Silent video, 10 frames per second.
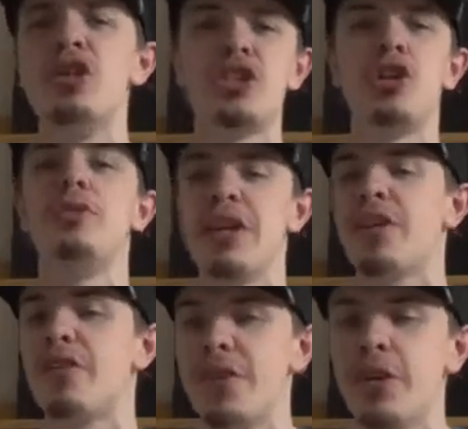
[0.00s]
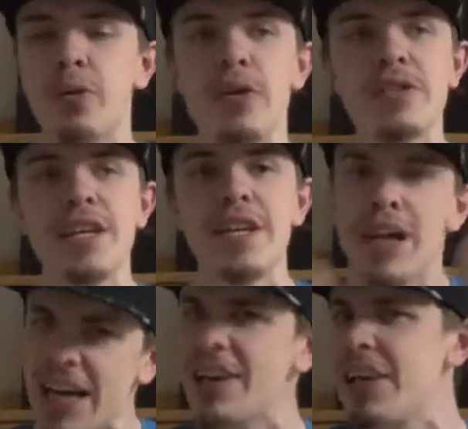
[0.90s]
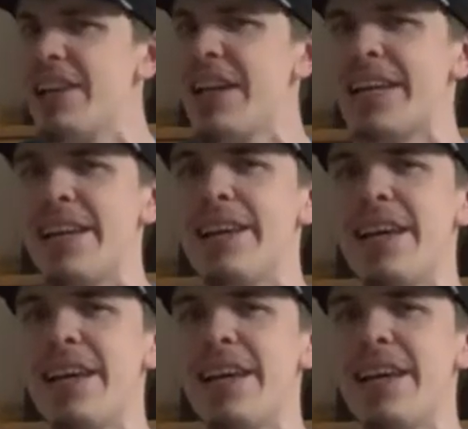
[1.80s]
to show younger viewers, and I did like it.